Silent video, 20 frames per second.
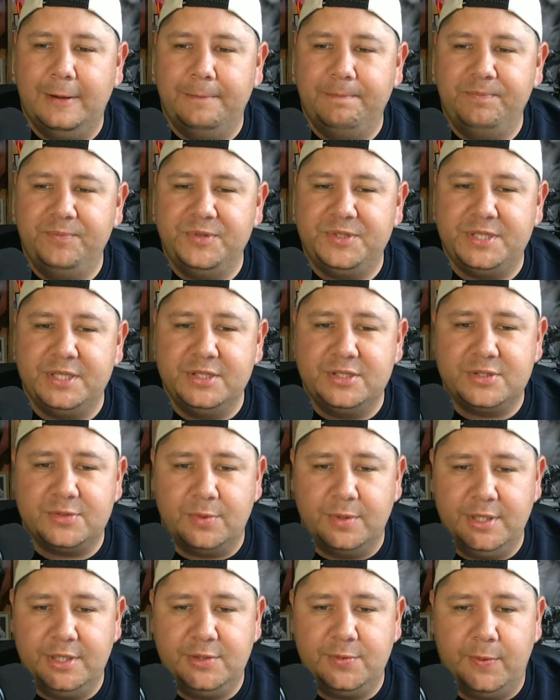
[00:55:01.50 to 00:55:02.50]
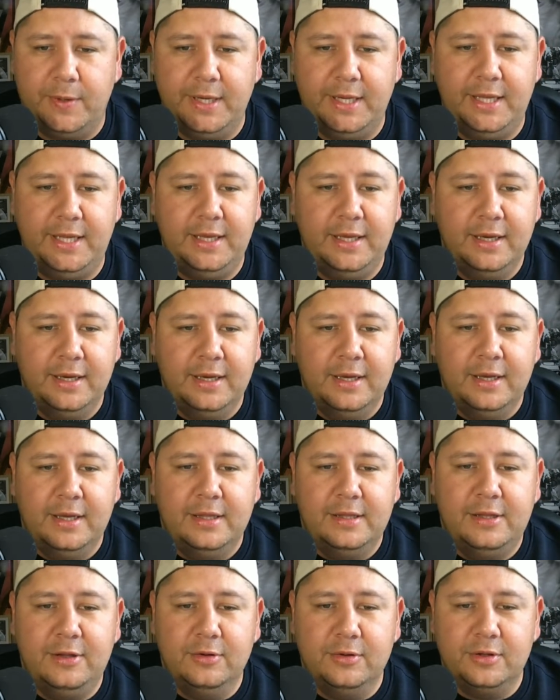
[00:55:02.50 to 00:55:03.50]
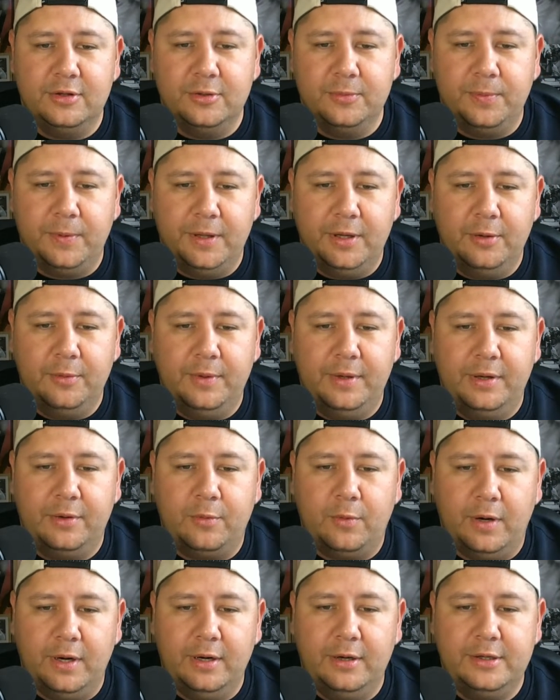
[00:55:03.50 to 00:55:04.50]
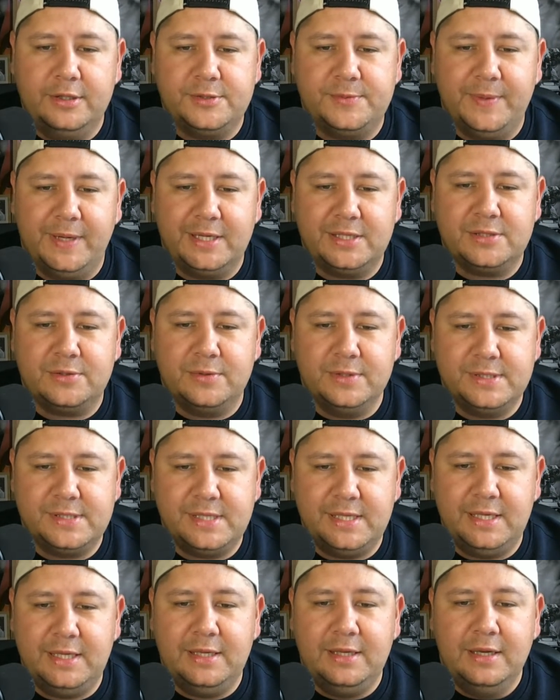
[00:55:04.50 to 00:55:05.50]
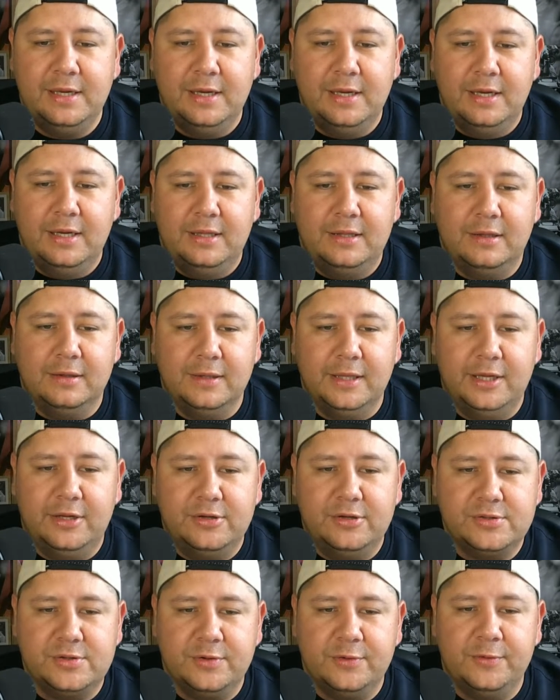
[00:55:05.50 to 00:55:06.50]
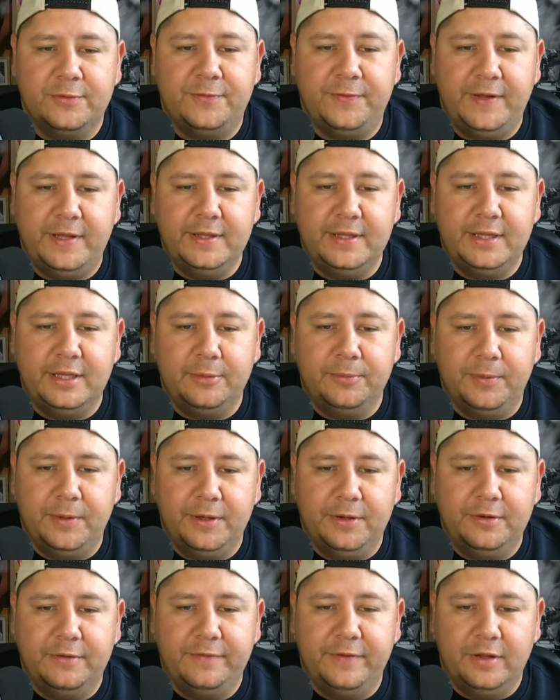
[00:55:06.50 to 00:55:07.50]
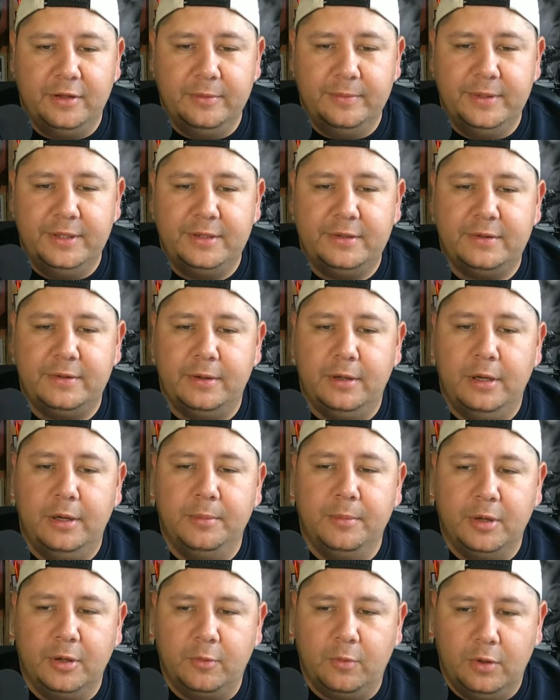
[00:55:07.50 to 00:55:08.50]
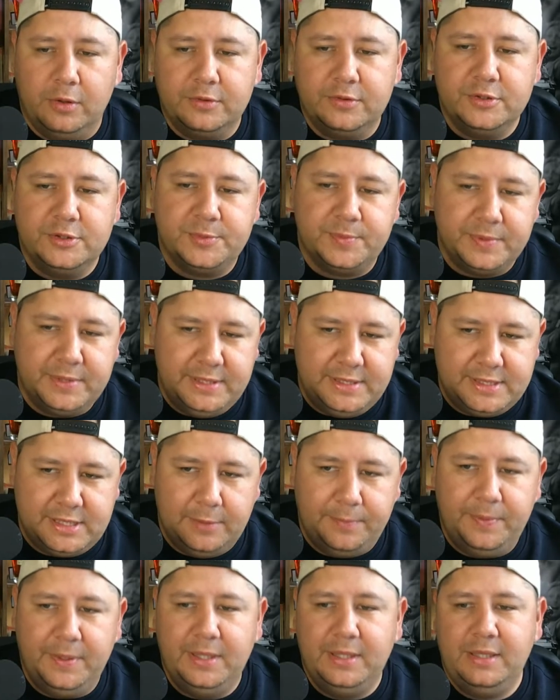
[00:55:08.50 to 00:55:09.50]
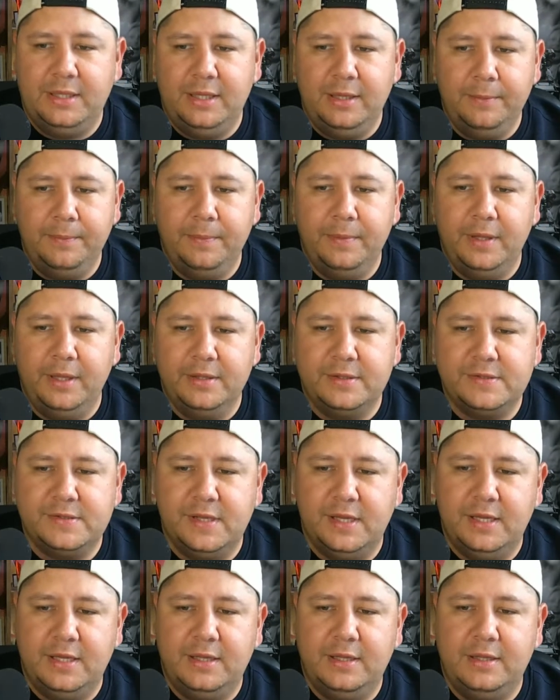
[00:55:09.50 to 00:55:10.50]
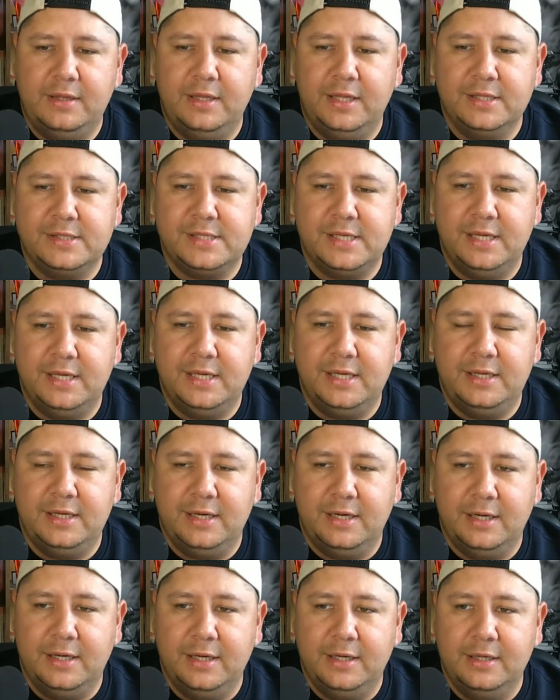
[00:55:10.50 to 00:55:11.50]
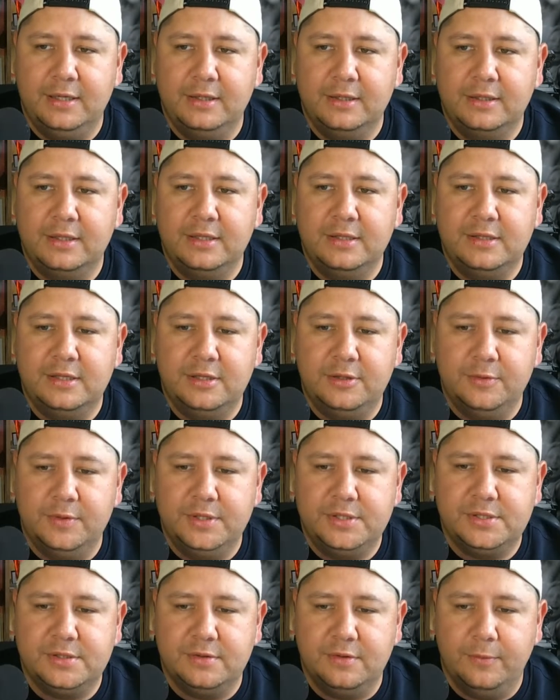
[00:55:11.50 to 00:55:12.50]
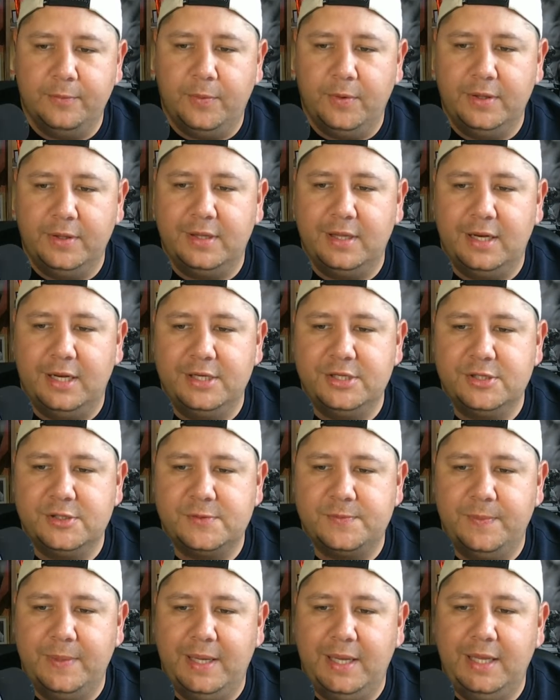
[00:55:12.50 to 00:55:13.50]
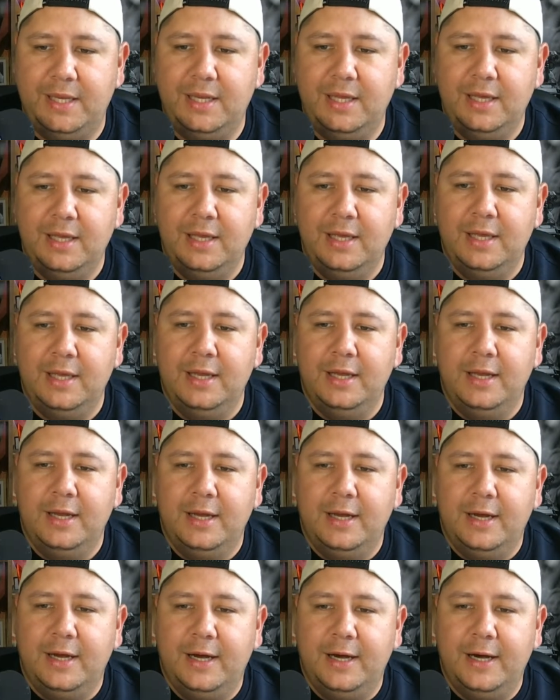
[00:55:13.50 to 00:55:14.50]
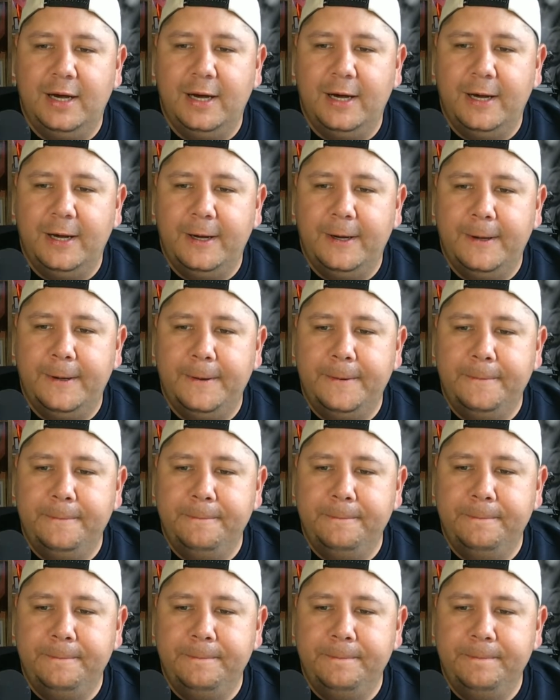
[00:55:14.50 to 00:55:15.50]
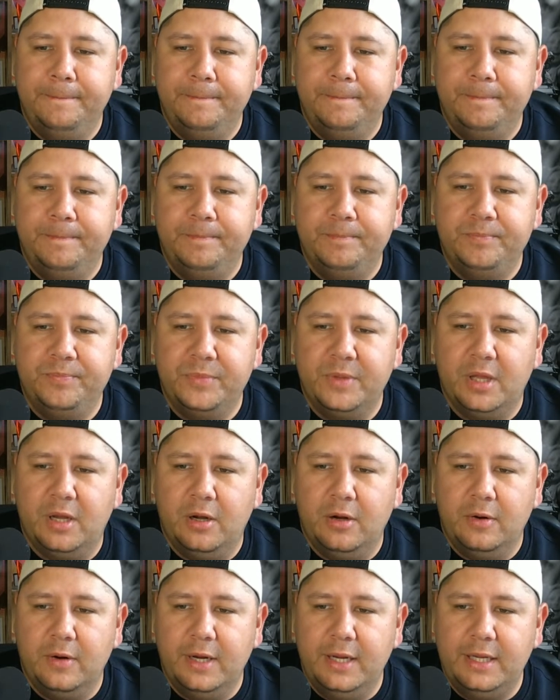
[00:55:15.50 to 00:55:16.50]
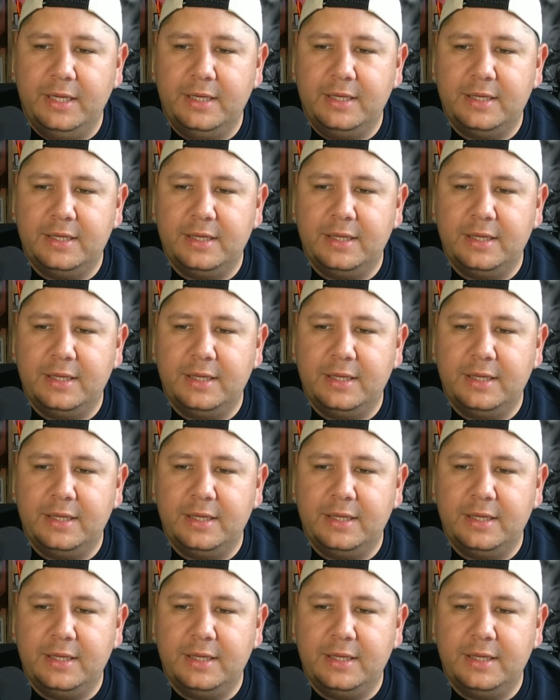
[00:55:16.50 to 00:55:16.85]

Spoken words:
Since 2020, the only good player we acquired is Max Christie. The Lakers are failing at player development. Mark Walters, please step in. Yep, that's a continuation of the point that I just made. All right.